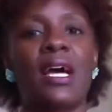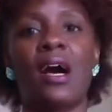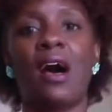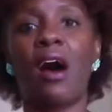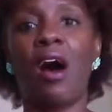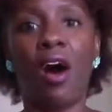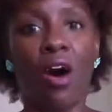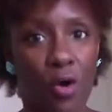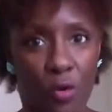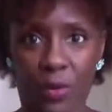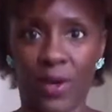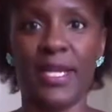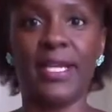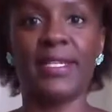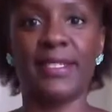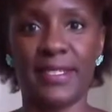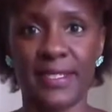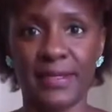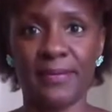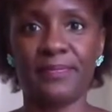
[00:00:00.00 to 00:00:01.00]

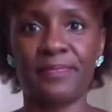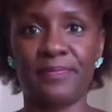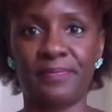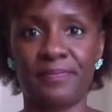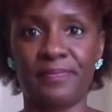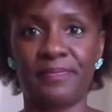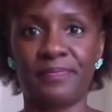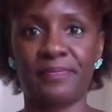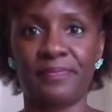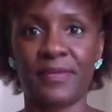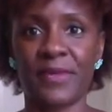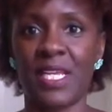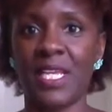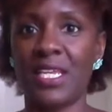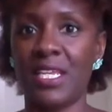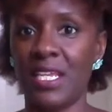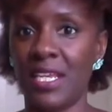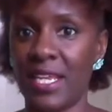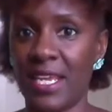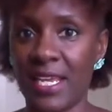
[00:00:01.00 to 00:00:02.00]
Always.
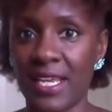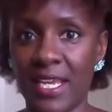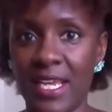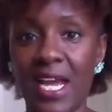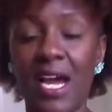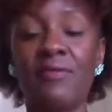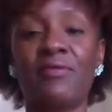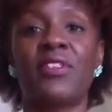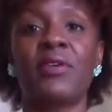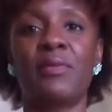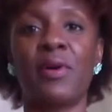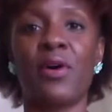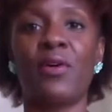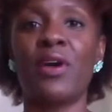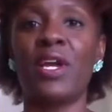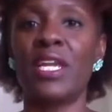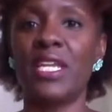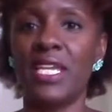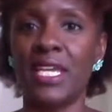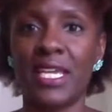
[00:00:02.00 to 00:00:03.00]
You get comfortable
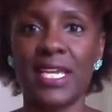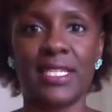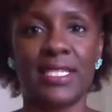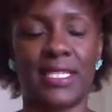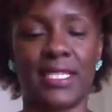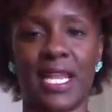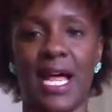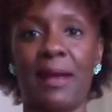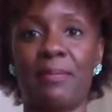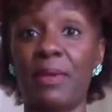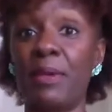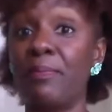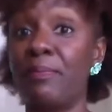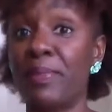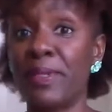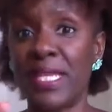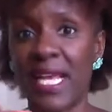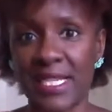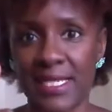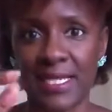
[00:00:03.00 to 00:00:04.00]
and you get sloppy.
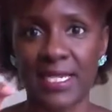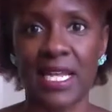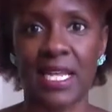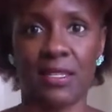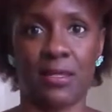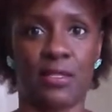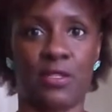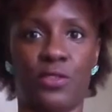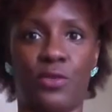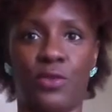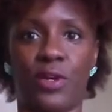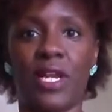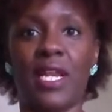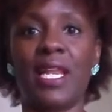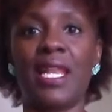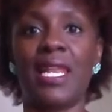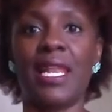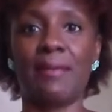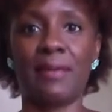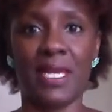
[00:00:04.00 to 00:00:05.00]
But that's another story.
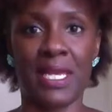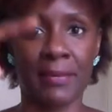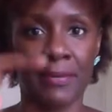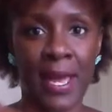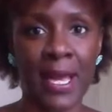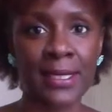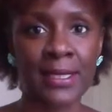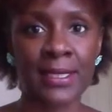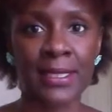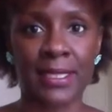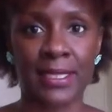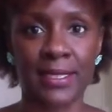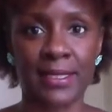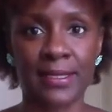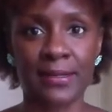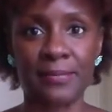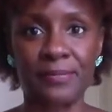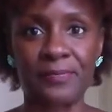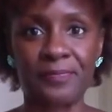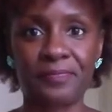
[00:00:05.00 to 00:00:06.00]
Let me get back to this.